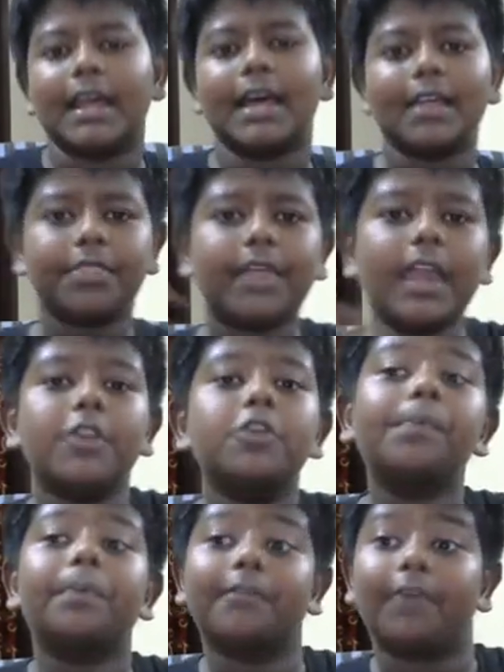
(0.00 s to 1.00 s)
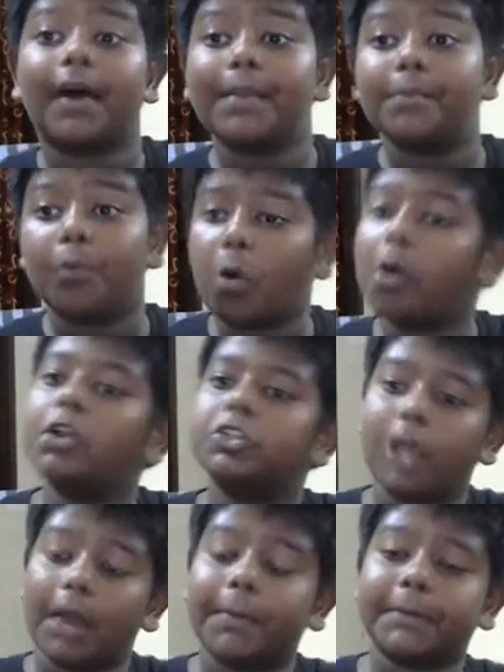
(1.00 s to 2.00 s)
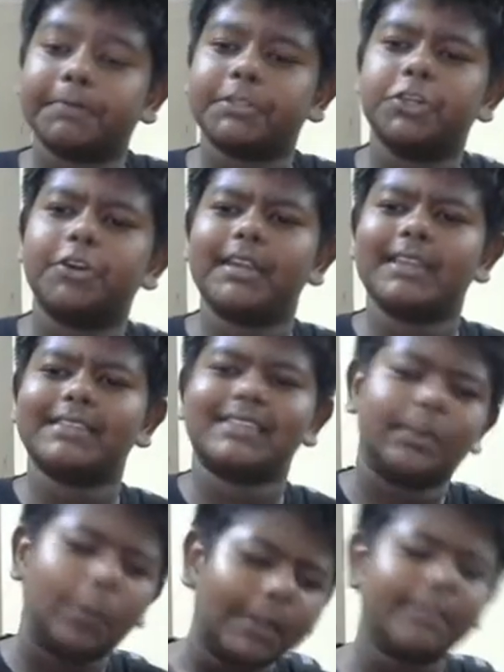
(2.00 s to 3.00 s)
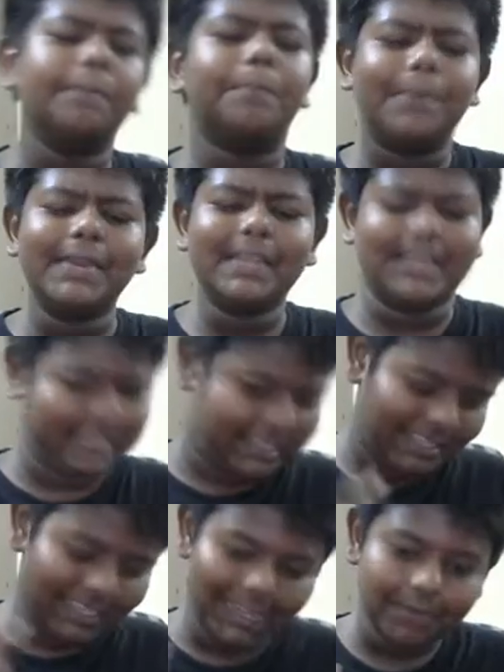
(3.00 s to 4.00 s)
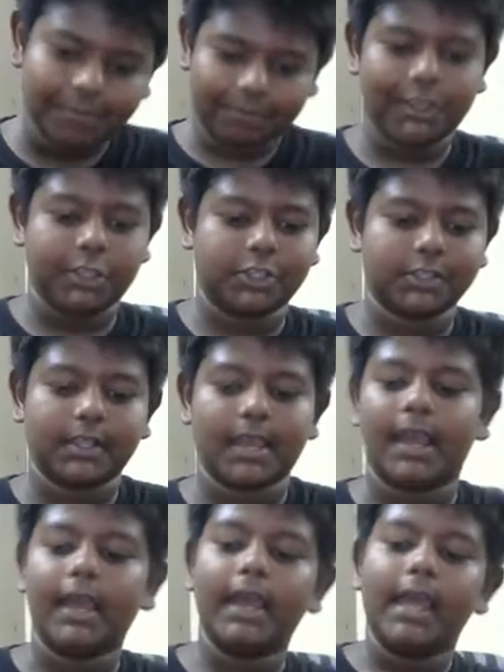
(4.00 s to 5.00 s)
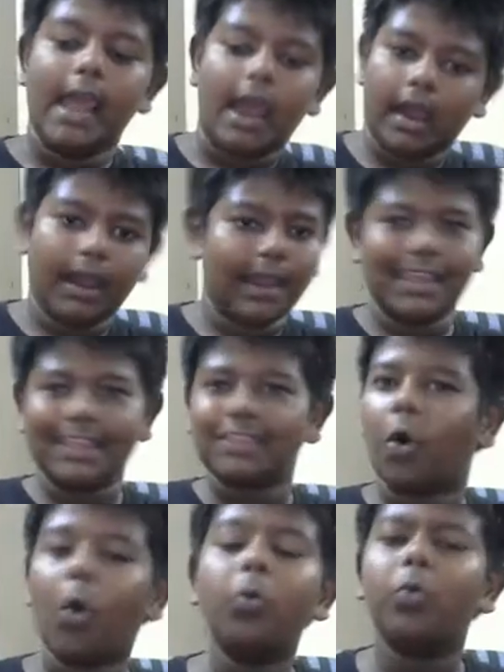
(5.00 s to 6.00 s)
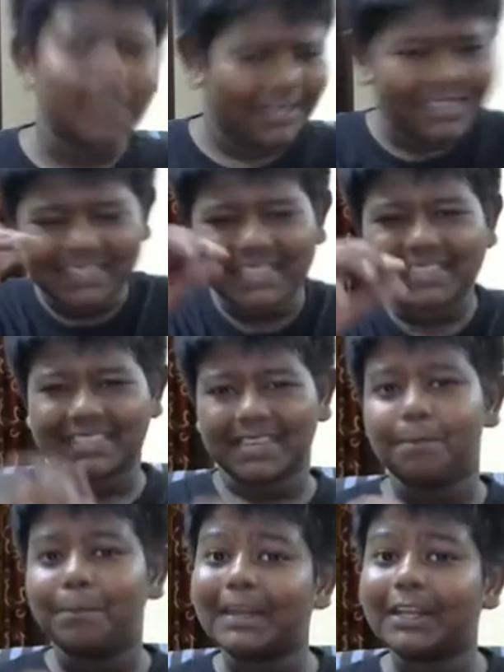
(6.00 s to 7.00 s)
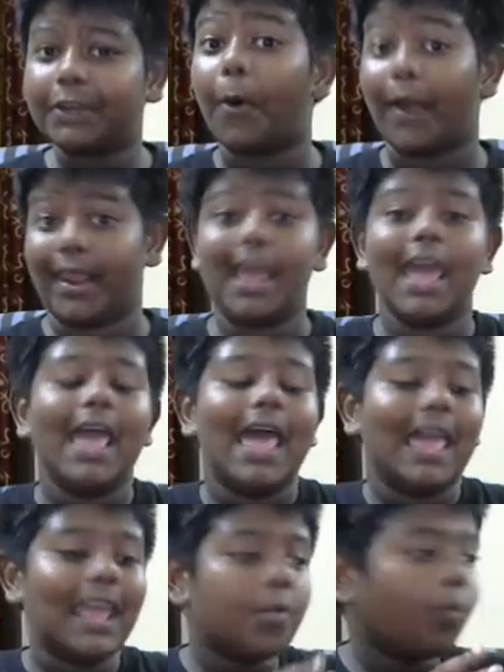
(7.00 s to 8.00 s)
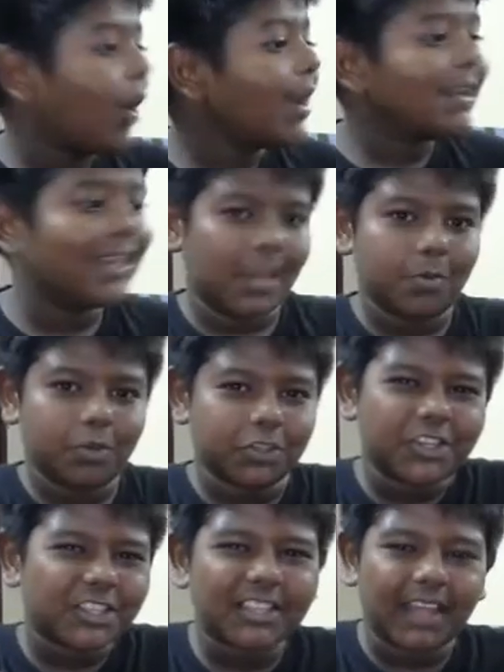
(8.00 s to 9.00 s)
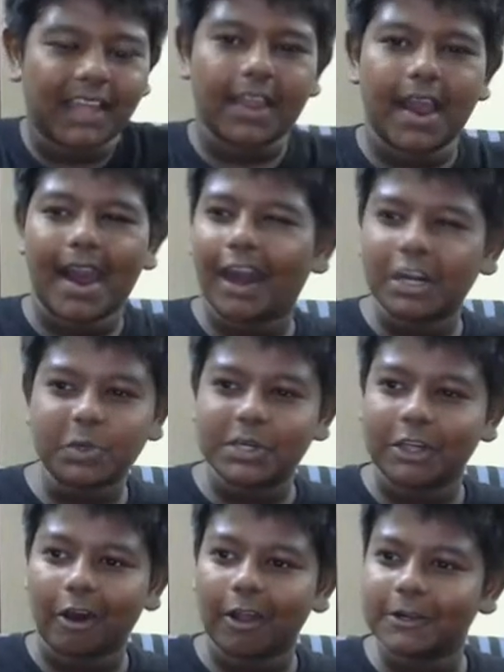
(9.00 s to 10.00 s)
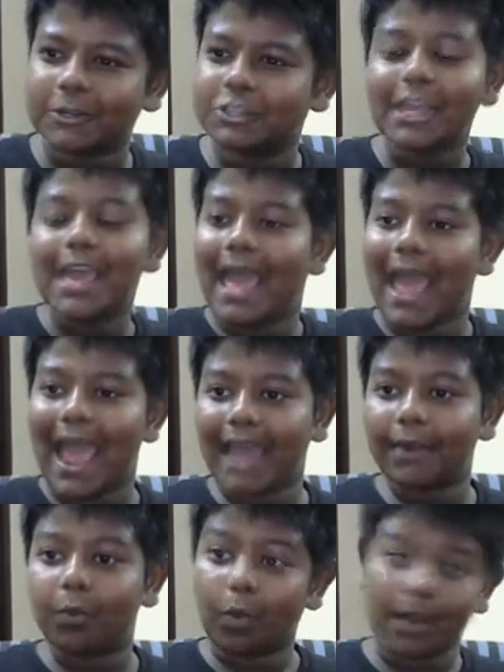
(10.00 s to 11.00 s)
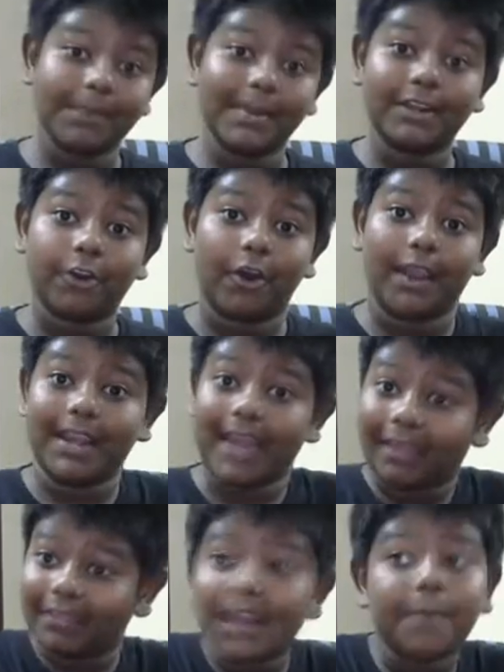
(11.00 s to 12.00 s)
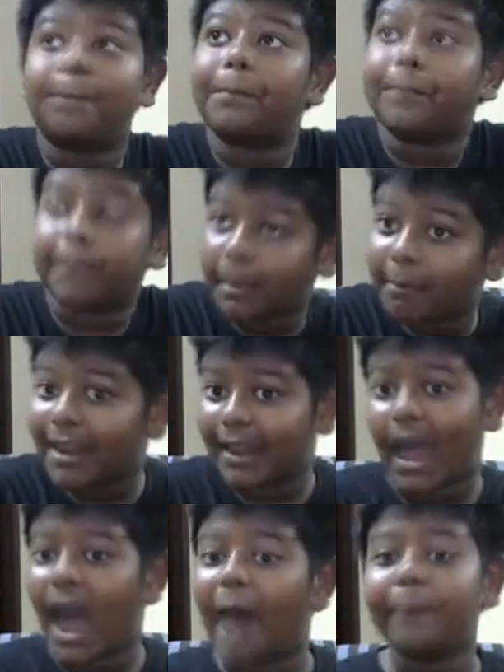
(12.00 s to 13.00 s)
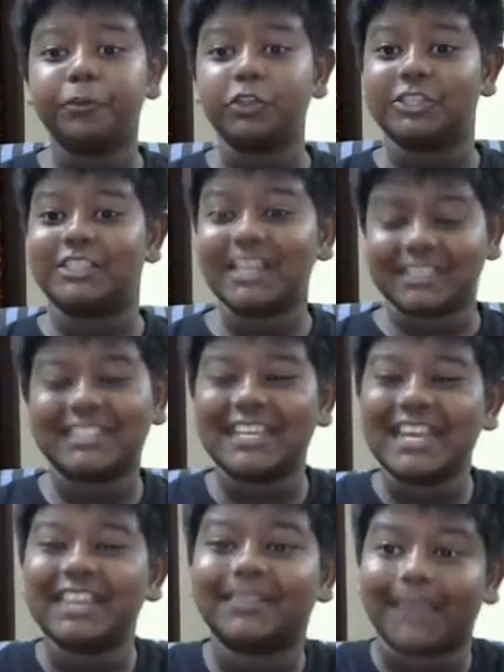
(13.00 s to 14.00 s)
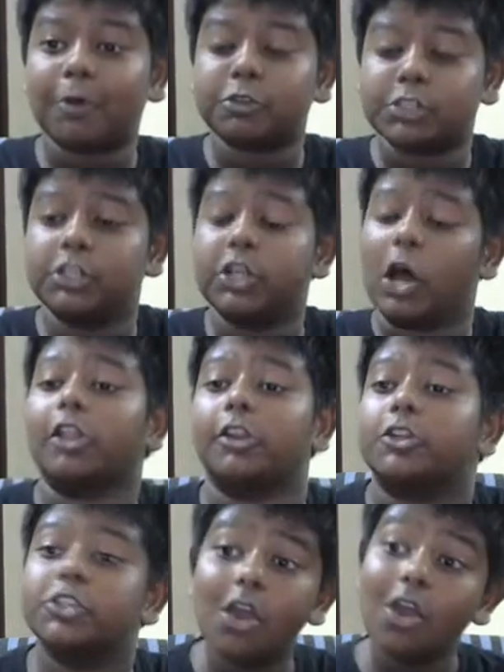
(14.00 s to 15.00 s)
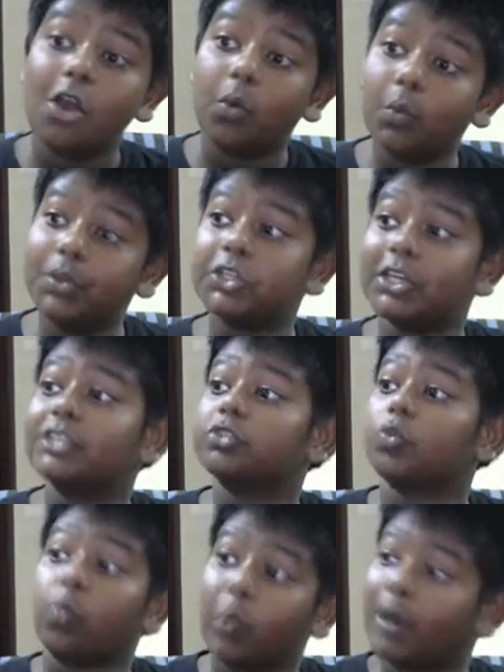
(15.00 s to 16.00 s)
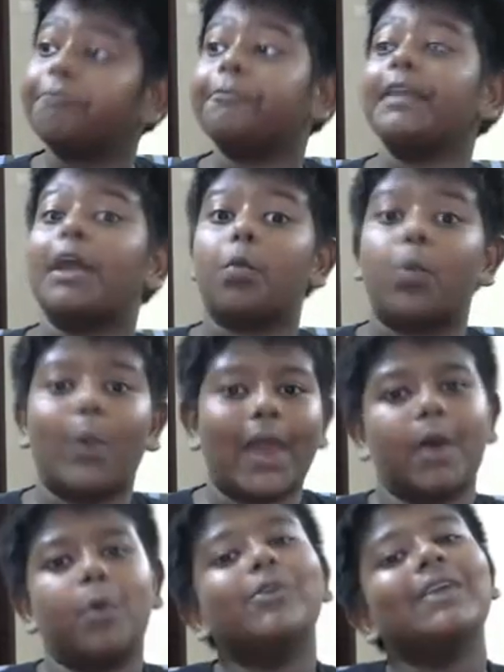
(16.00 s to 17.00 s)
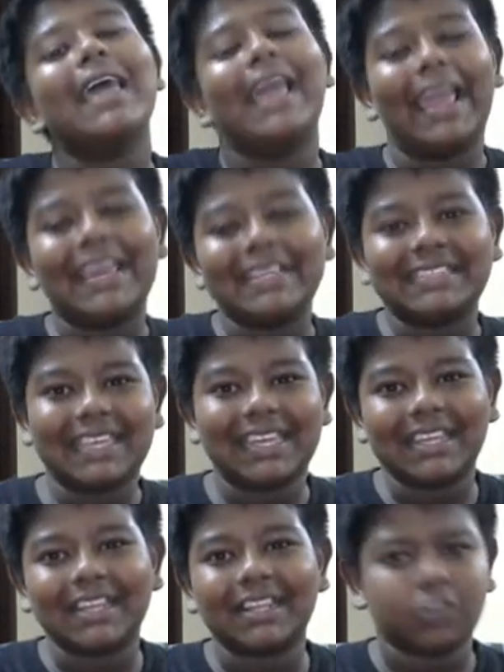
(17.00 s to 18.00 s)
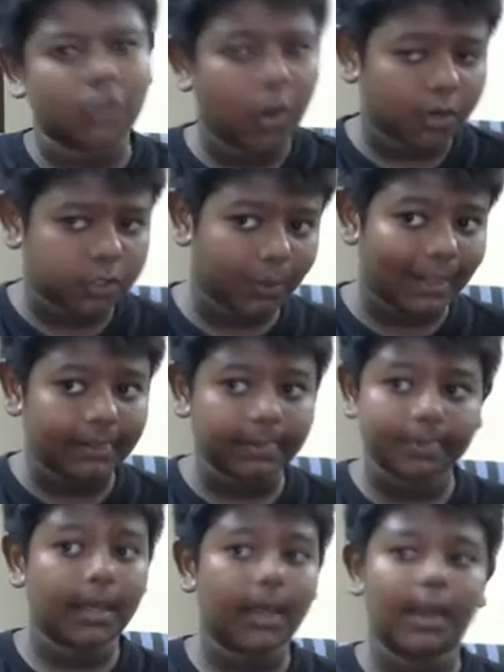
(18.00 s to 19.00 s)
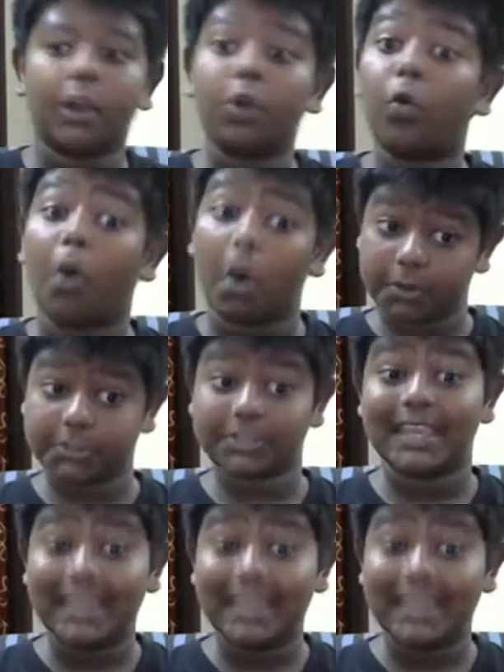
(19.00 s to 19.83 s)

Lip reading: they do provide more job opportunities, and one of the biggest inflation in the whole world is it's Bitcoin. In one day, it was just like $100 and one Bitcoin, and then it plummeted up to $16,000, which is roughly around 18 or 12 crores in